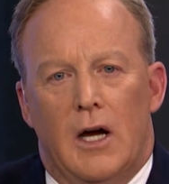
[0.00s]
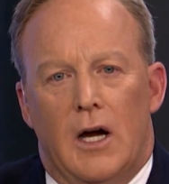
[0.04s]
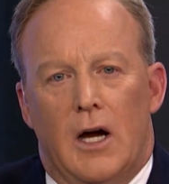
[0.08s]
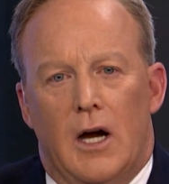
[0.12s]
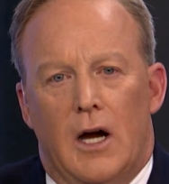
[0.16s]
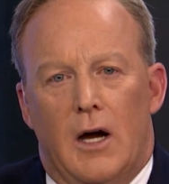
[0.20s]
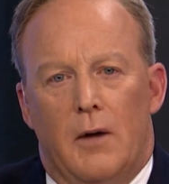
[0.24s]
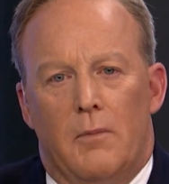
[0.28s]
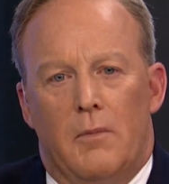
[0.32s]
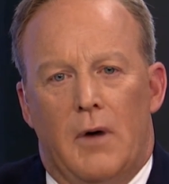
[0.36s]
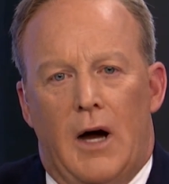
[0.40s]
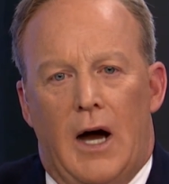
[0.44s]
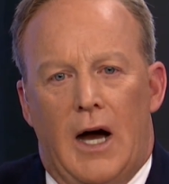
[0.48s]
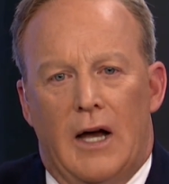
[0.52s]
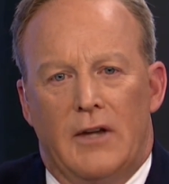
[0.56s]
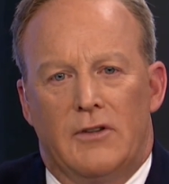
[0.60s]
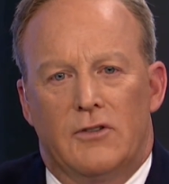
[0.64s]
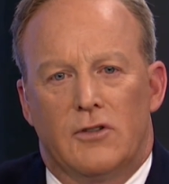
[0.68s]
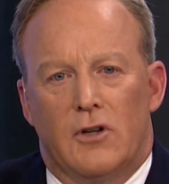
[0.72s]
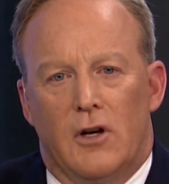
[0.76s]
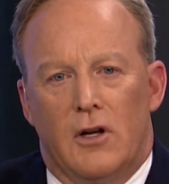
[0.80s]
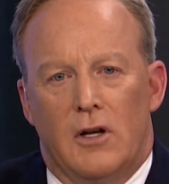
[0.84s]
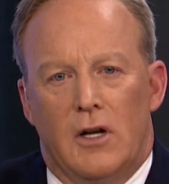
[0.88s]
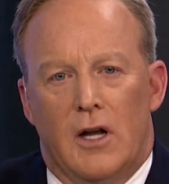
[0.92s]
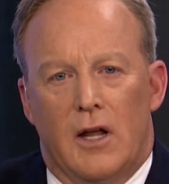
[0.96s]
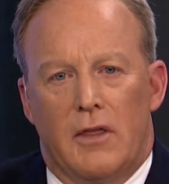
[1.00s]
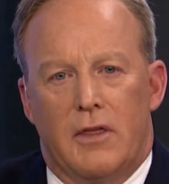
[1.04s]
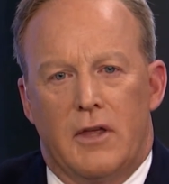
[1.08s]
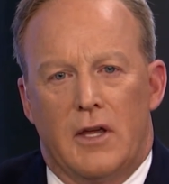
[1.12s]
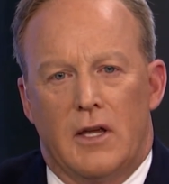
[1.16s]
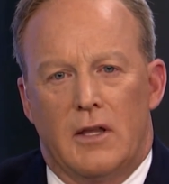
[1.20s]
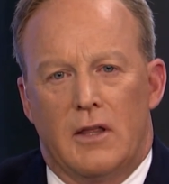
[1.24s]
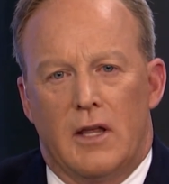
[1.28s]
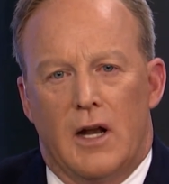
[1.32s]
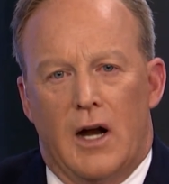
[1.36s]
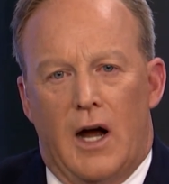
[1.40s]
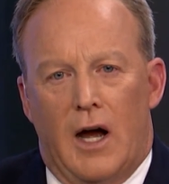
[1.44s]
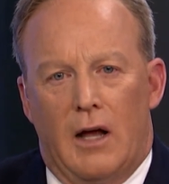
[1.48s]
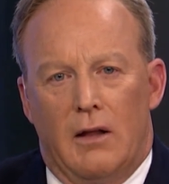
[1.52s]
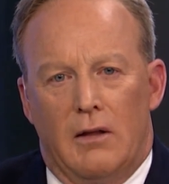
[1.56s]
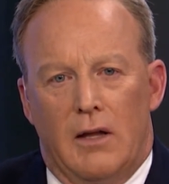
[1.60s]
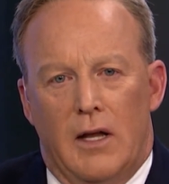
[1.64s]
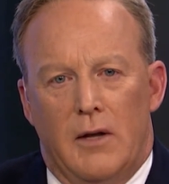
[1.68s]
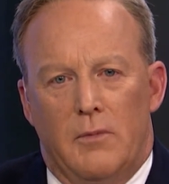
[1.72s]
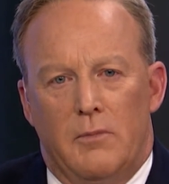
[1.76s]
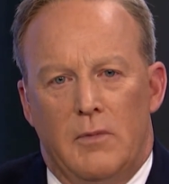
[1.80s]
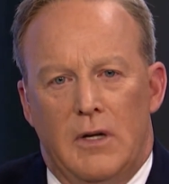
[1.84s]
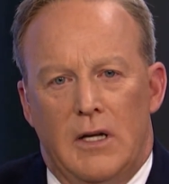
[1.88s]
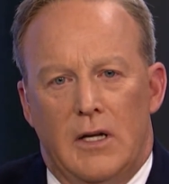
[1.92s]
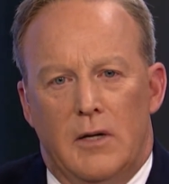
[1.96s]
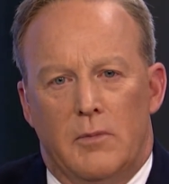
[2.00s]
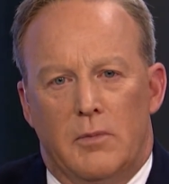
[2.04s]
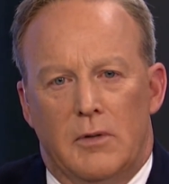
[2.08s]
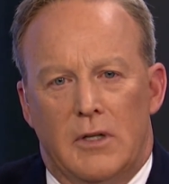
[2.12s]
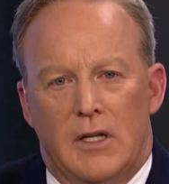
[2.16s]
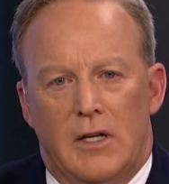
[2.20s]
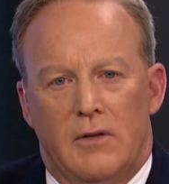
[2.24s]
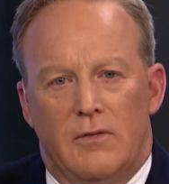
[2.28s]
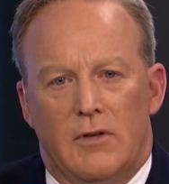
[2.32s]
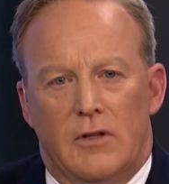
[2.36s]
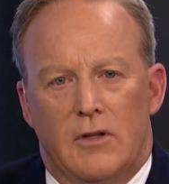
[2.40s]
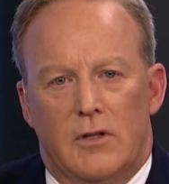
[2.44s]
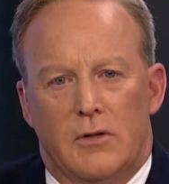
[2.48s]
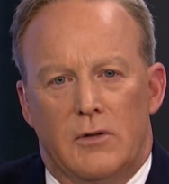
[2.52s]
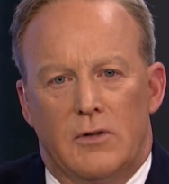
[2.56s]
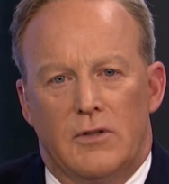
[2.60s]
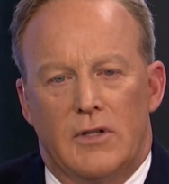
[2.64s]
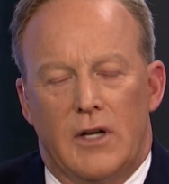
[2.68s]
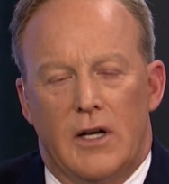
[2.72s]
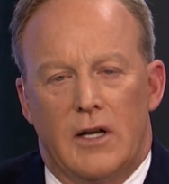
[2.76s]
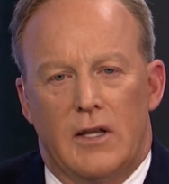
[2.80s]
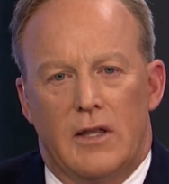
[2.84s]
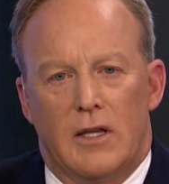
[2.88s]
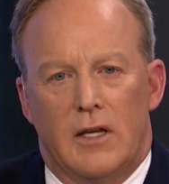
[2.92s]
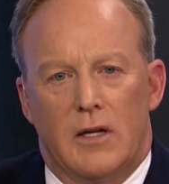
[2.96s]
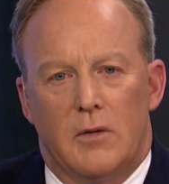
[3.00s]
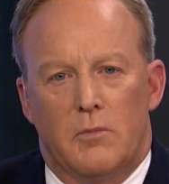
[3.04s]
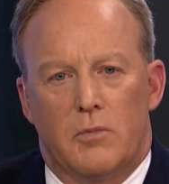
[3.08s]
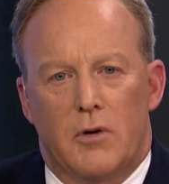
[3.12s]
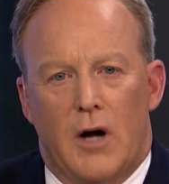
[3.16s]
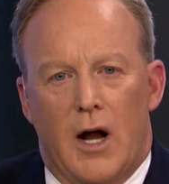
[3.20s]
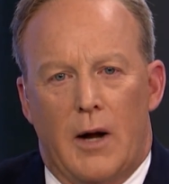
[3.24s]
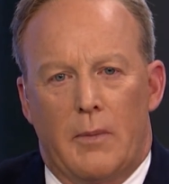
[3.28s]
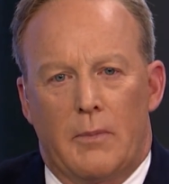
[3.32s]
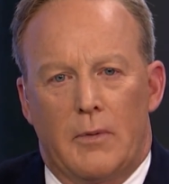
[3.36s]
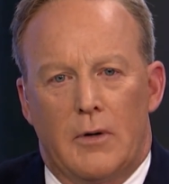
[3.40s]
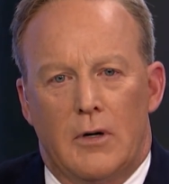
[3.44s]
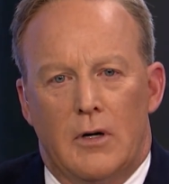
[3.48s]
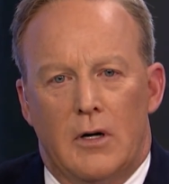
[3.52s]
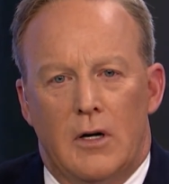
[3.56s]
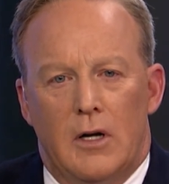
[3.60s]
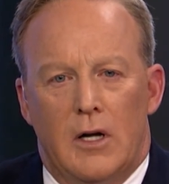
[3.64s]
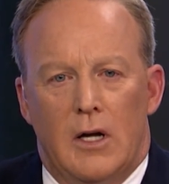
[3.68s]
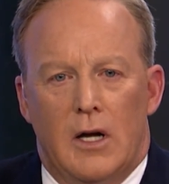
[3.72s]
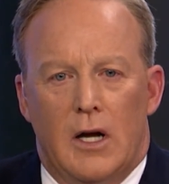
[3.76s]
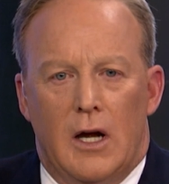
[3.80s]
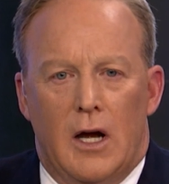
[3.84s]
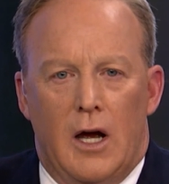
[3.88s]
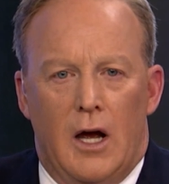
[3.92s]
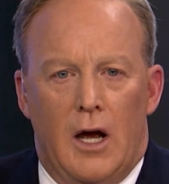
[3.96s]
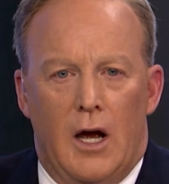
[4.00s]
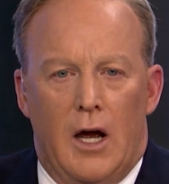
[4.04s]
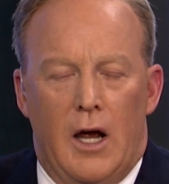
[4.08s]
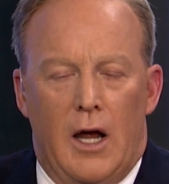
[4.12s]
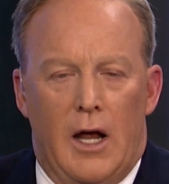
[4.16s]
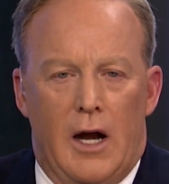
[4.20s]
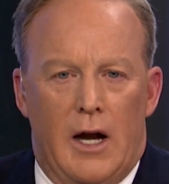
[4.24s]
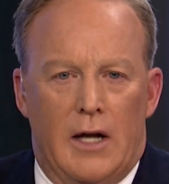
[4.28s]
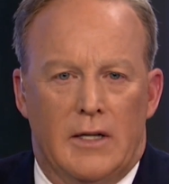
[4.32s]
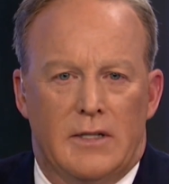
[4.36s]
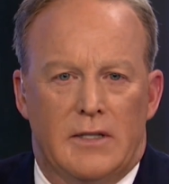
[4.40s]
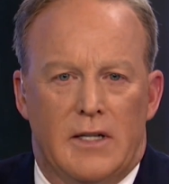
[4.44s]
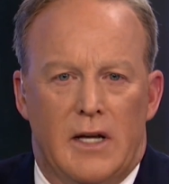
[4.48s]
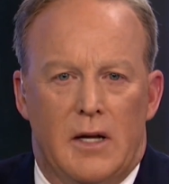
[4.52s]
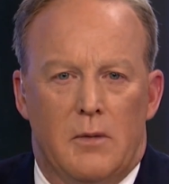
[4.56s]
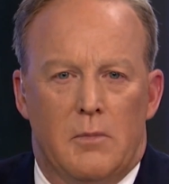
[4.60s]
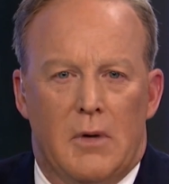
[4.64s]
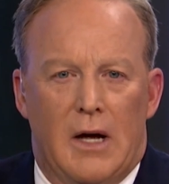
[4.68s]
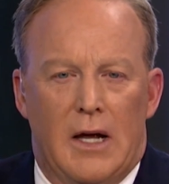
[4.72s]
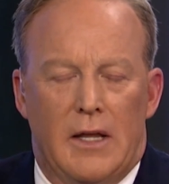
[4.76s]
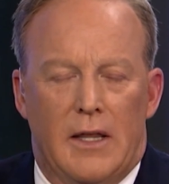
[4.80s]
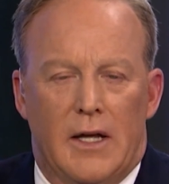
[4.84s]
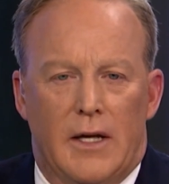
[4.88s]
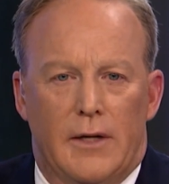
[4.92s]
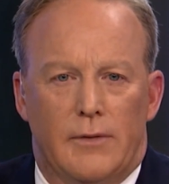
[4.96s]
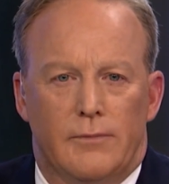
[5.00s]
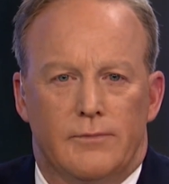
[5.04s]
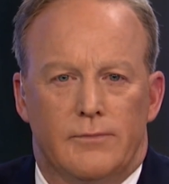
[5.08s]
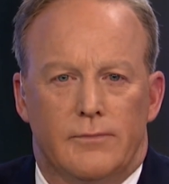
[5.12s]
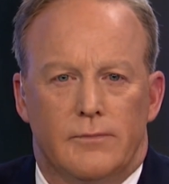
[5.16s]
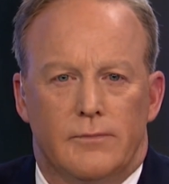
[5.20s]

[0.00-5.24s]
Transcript: I saw nothing that led me to believe that there was anything improper, and I stand by that.